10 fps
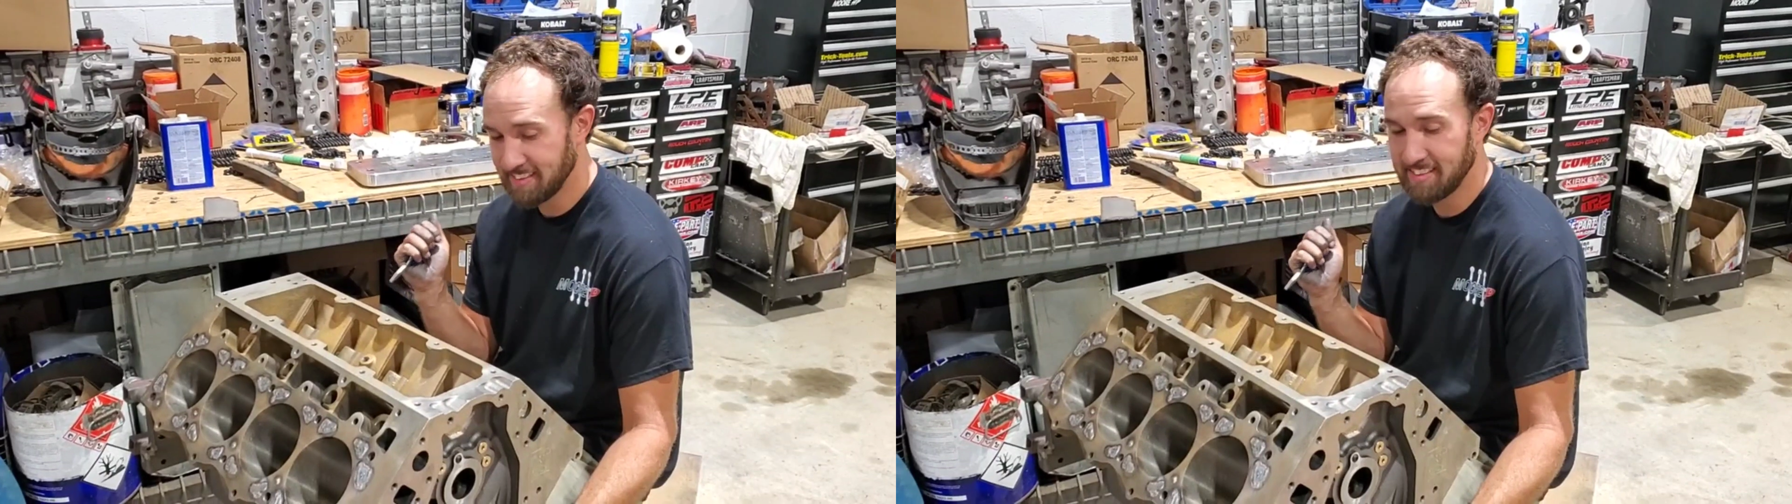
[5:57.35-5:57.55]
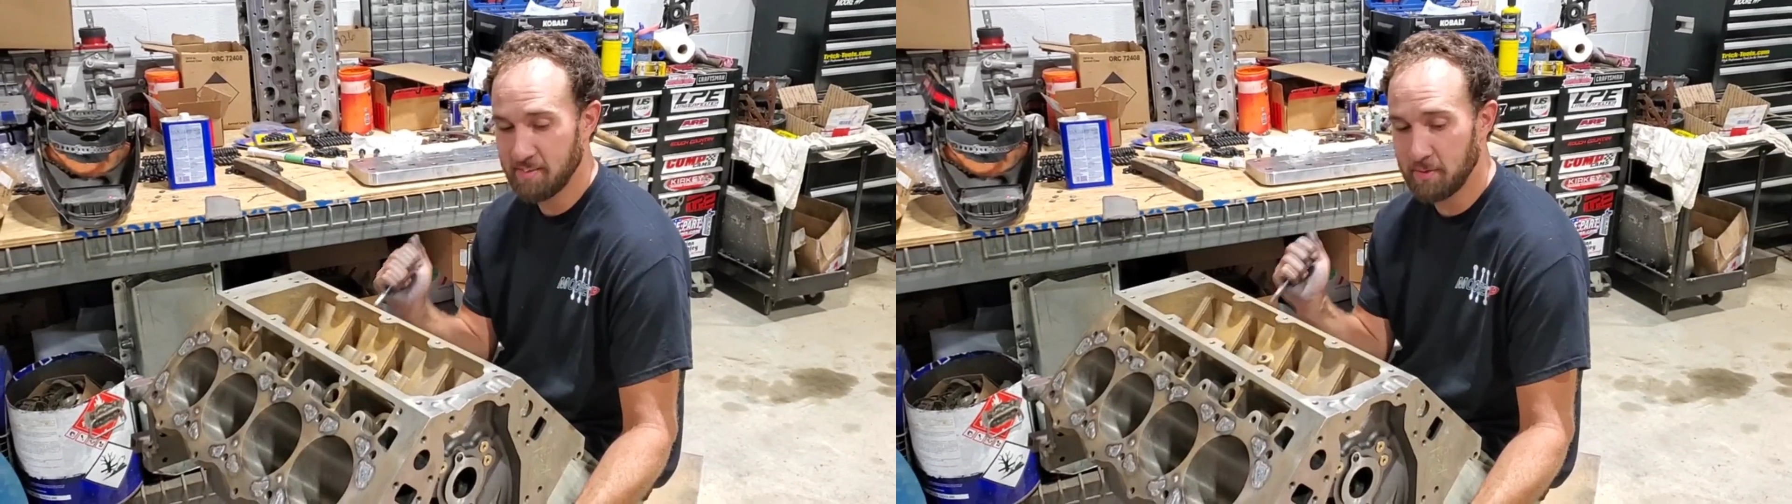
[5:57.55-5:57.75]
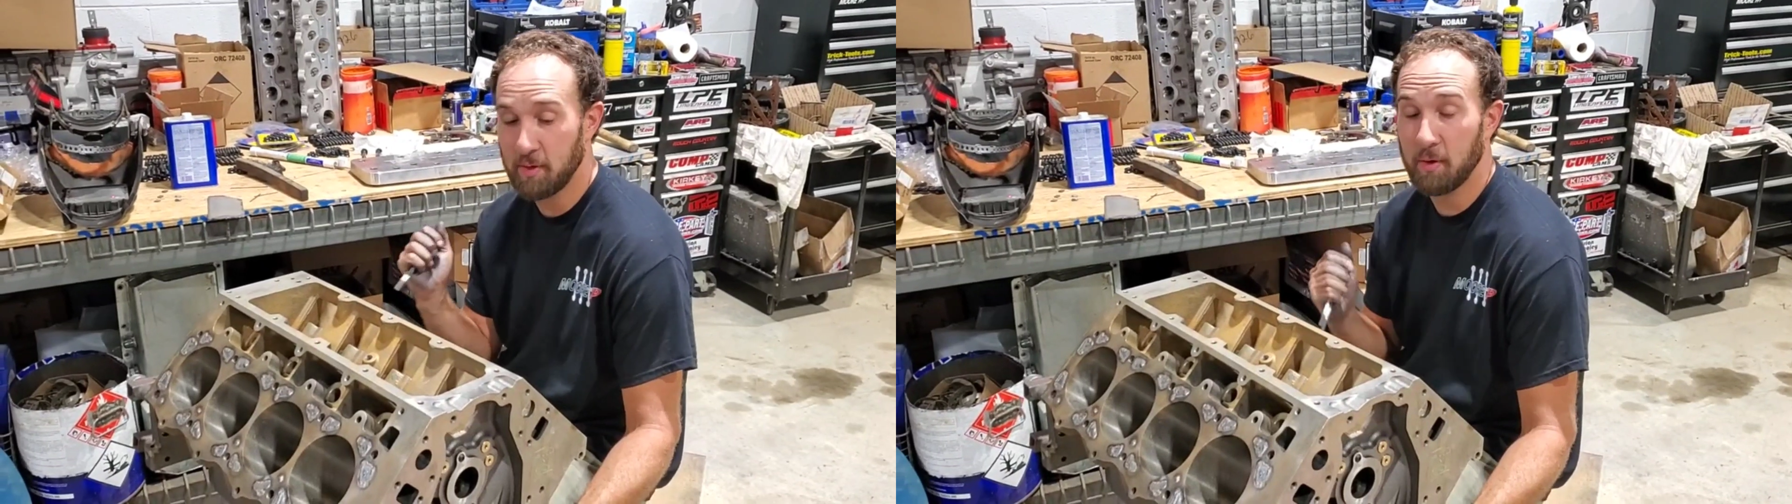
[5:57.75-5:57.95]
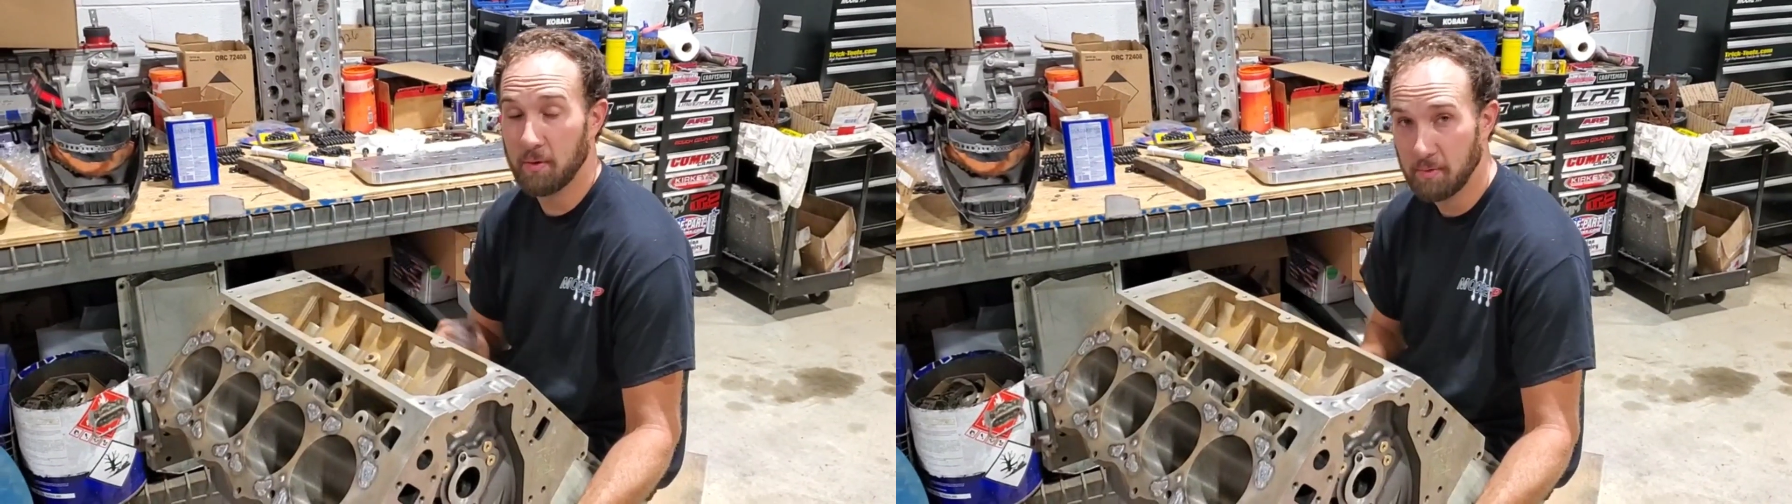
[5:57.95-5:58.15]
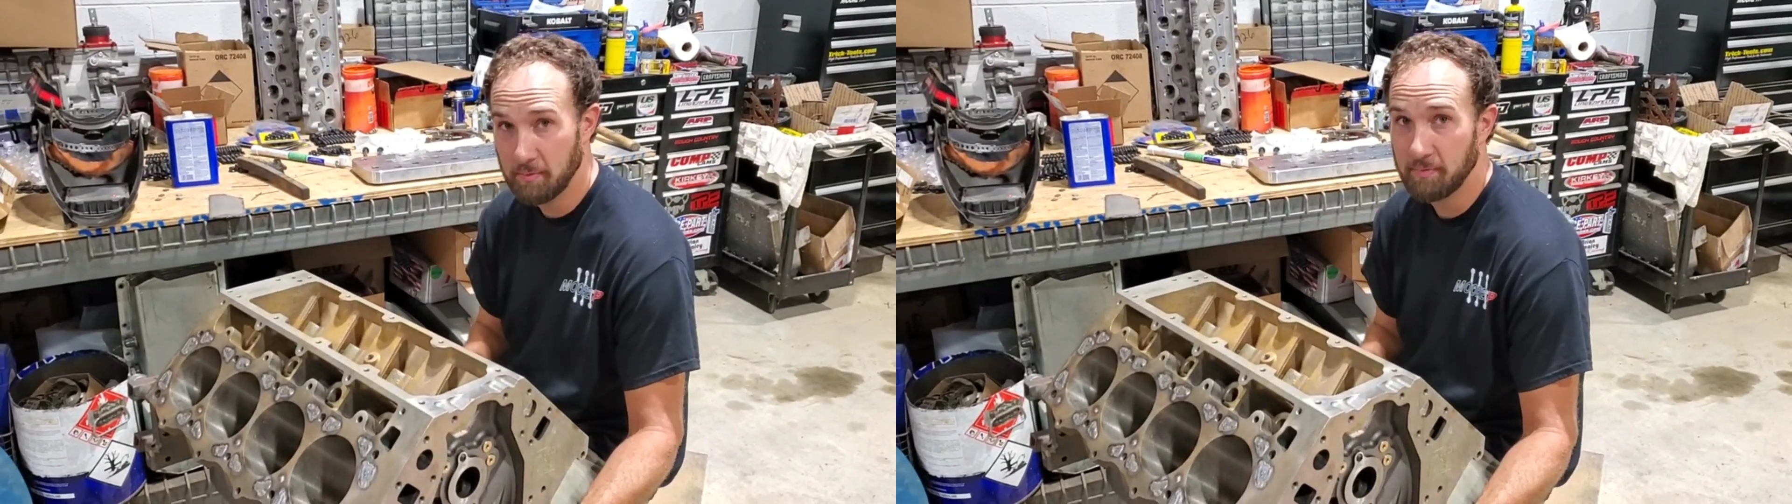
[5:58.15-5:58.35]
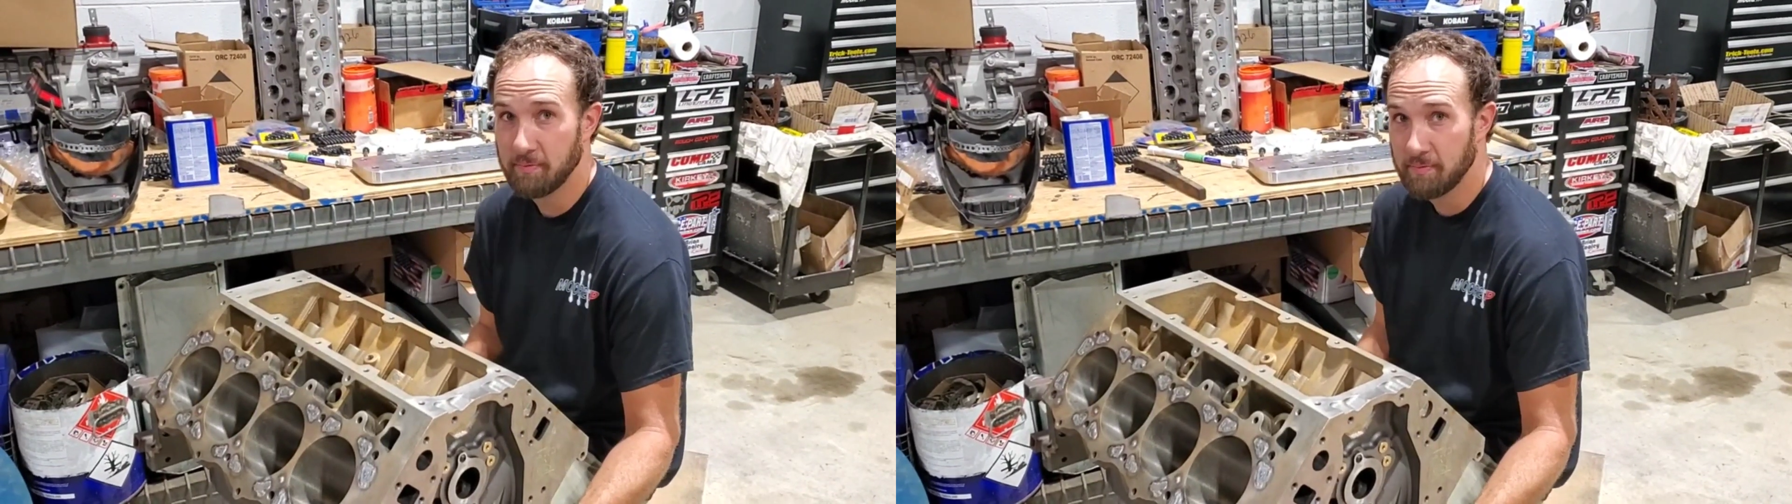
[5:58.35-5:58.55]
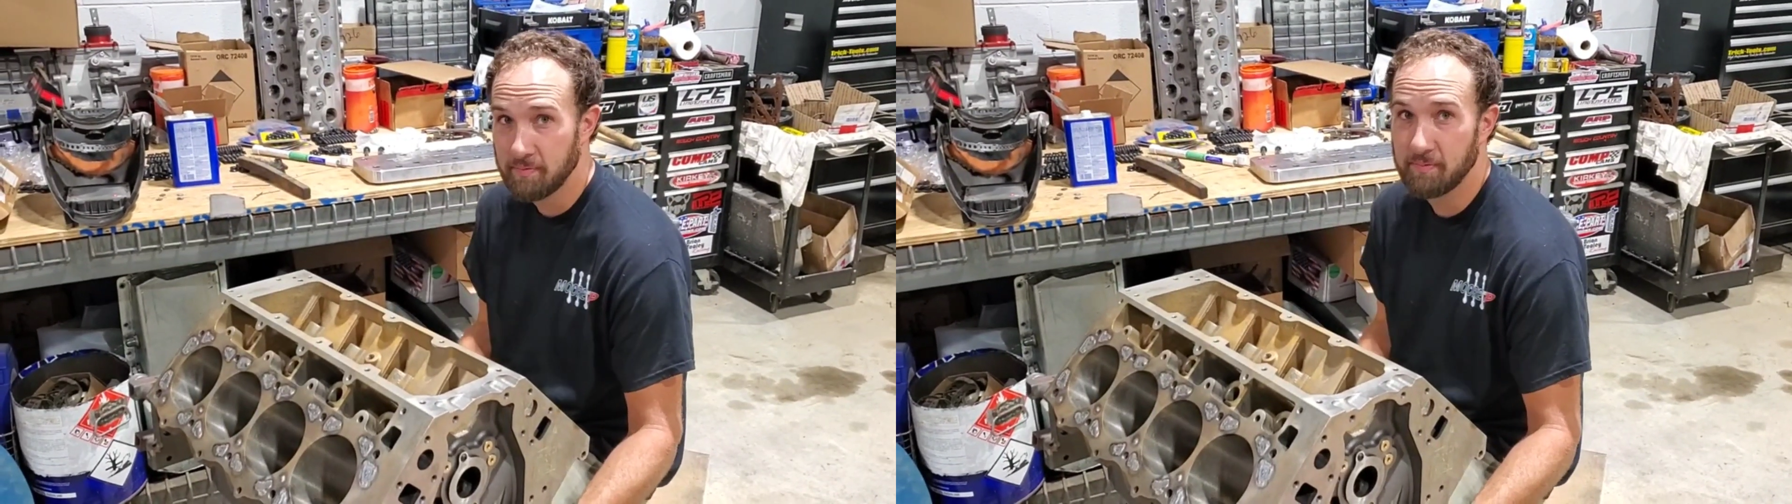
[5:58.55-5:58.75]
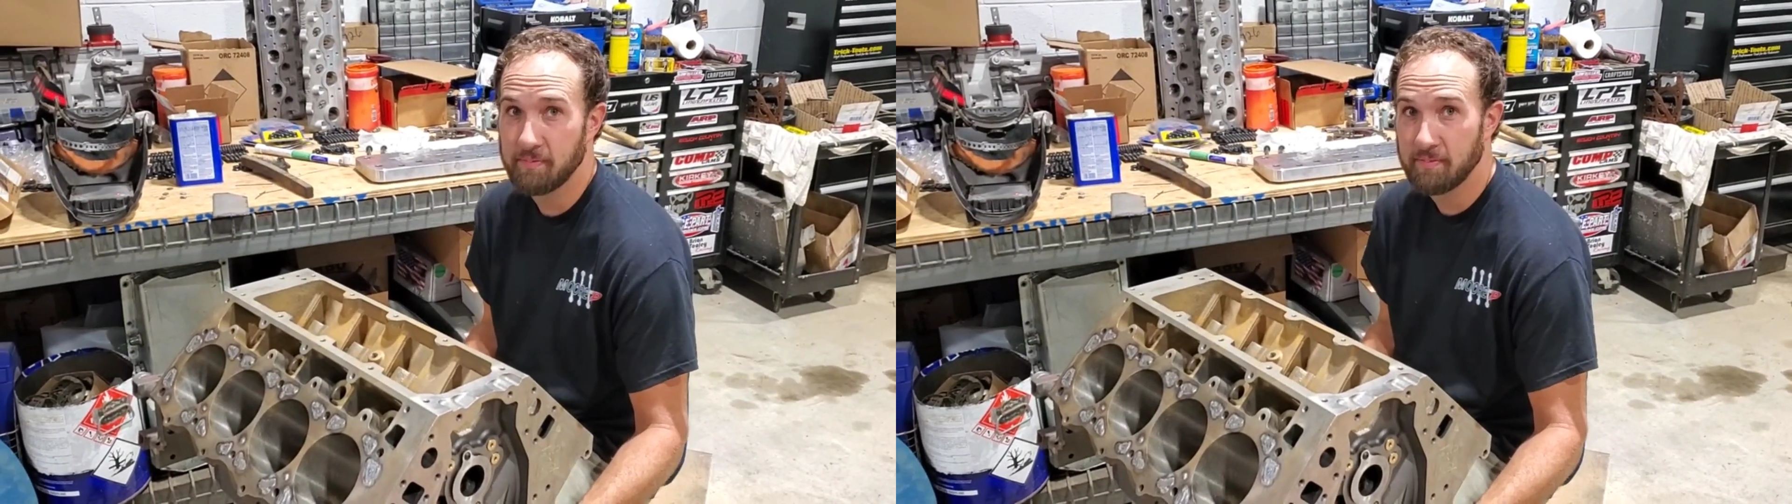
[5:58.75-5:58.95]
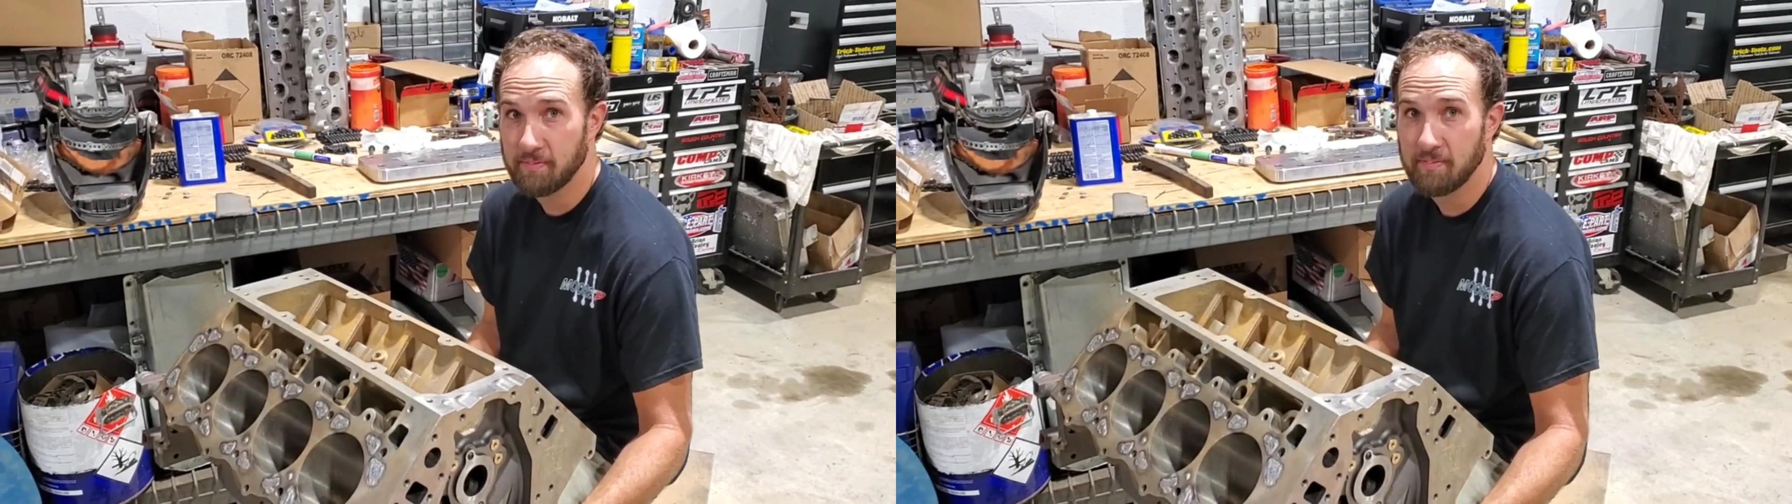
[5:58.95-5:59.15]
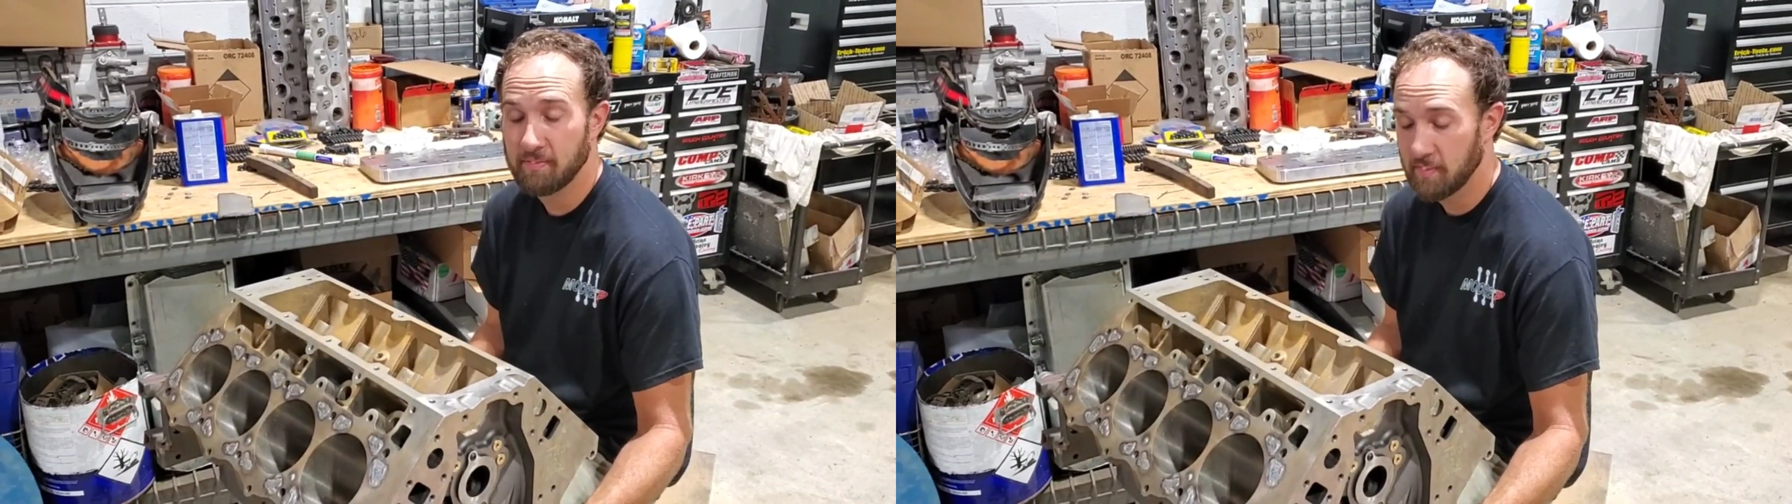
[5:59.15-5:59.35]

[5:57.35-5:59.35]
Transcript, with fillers: difficult. Yeah.